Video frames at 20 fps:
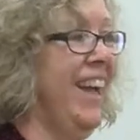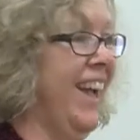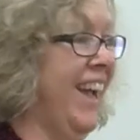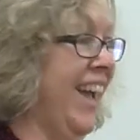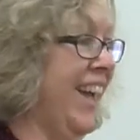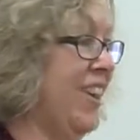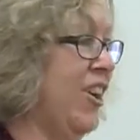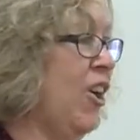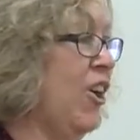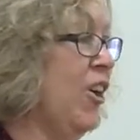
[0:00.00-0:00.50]

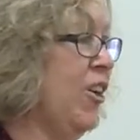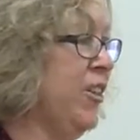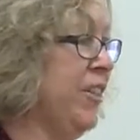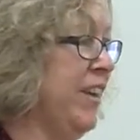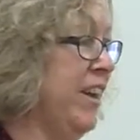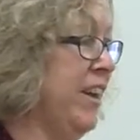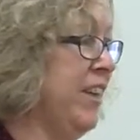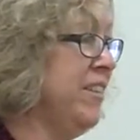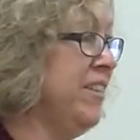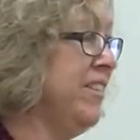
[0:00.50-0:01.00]
at all
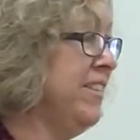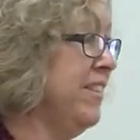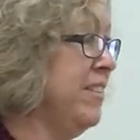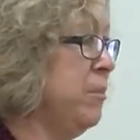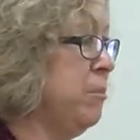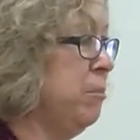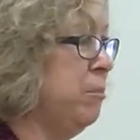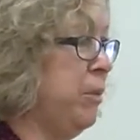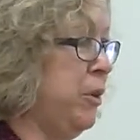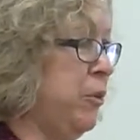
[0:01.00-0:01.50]
the
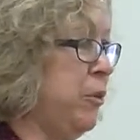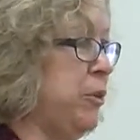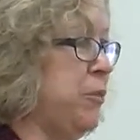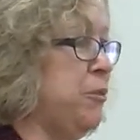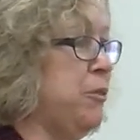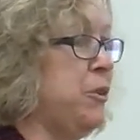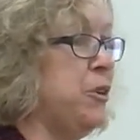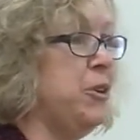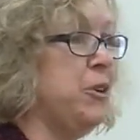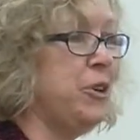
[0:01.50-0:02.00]

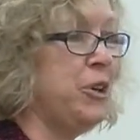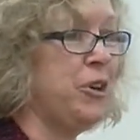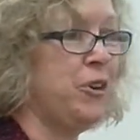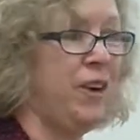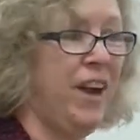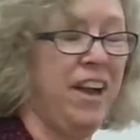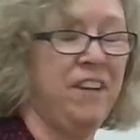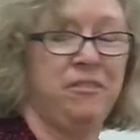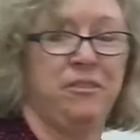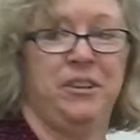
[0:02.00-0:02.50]
beautiful,
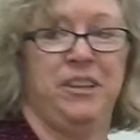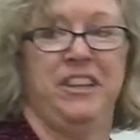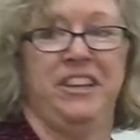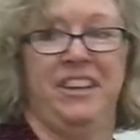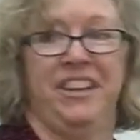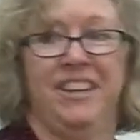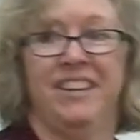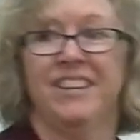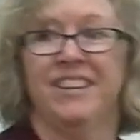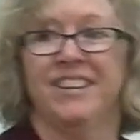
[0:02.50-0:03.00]

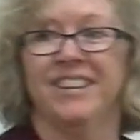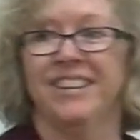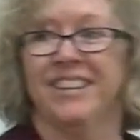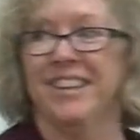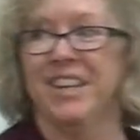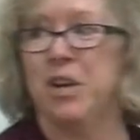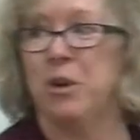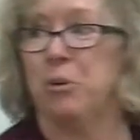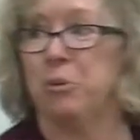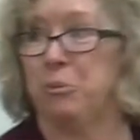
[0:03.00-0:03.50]
crafty
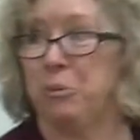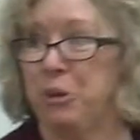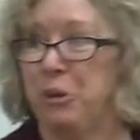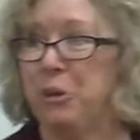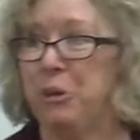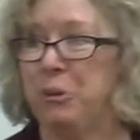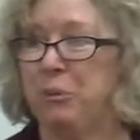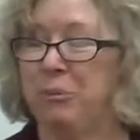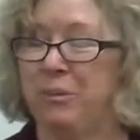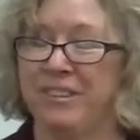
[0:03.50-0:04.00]

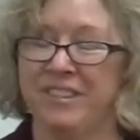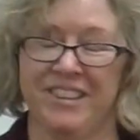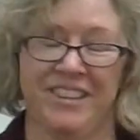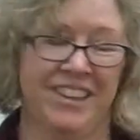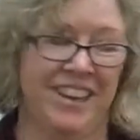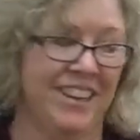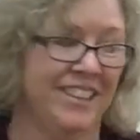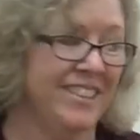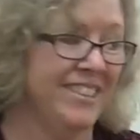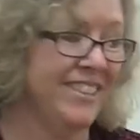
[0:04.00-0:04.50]
rooms
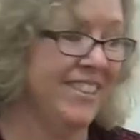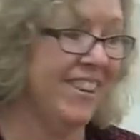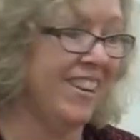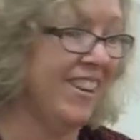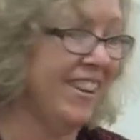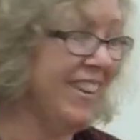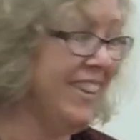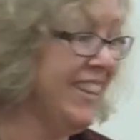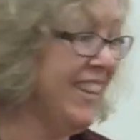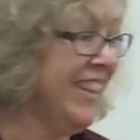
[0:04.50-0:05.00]
that I
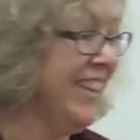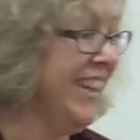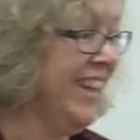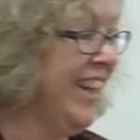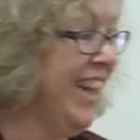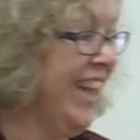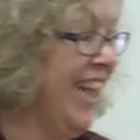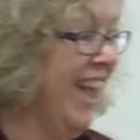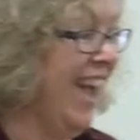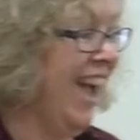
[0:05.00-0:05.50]
saw.
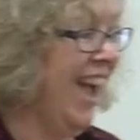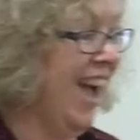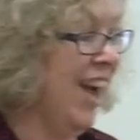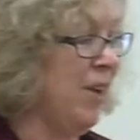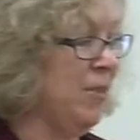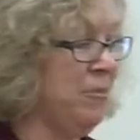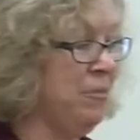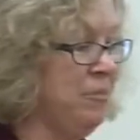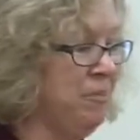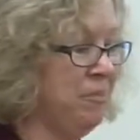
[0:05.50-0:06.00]

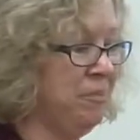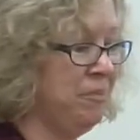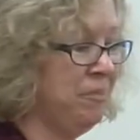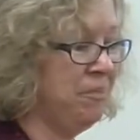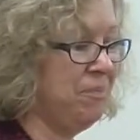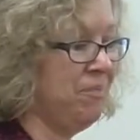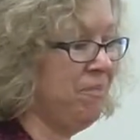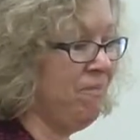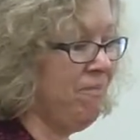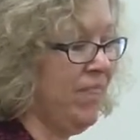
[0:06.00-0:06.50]
And
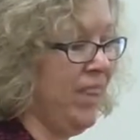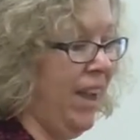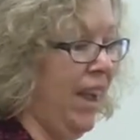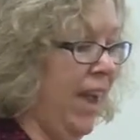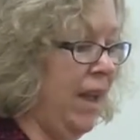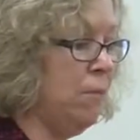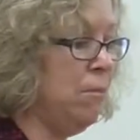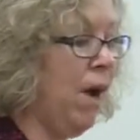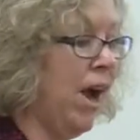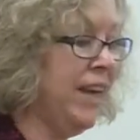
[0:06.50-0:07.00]

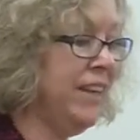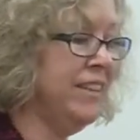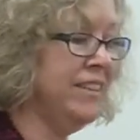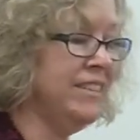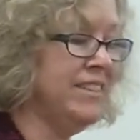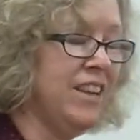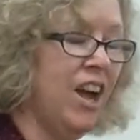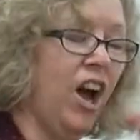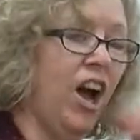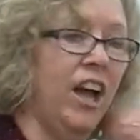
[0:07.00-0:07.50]
mine
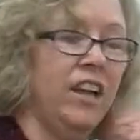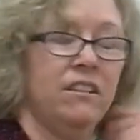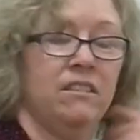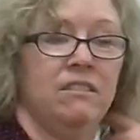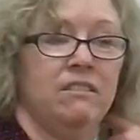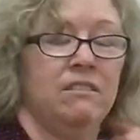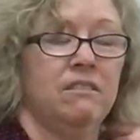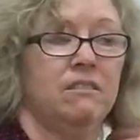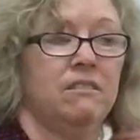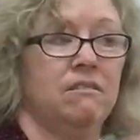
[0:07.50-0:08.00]
is not
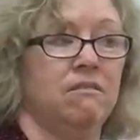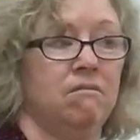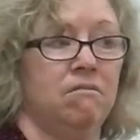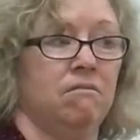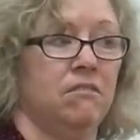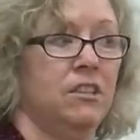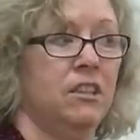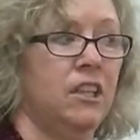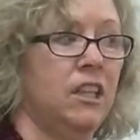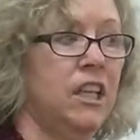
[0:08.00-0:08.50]

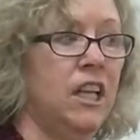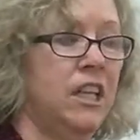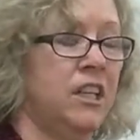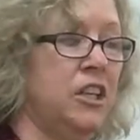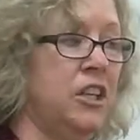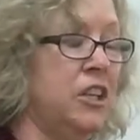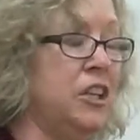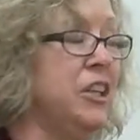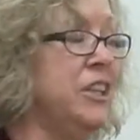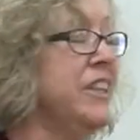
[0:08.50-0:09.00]

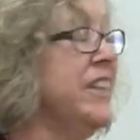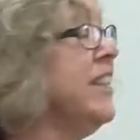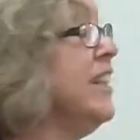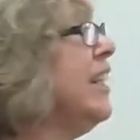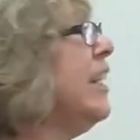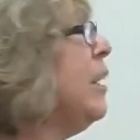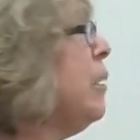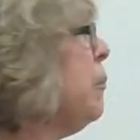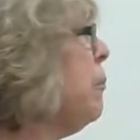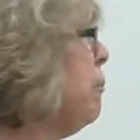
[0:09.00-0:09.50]
cluttered,
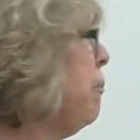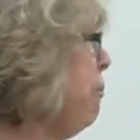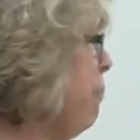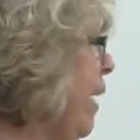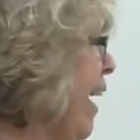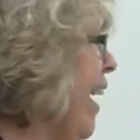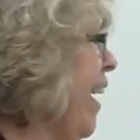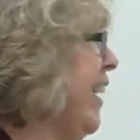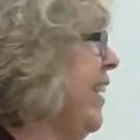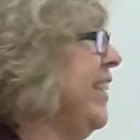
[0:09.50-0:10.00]

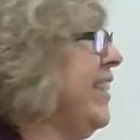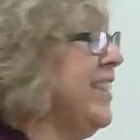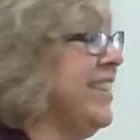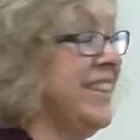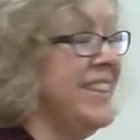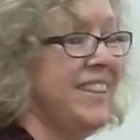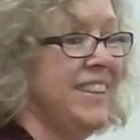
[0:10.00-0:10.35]
but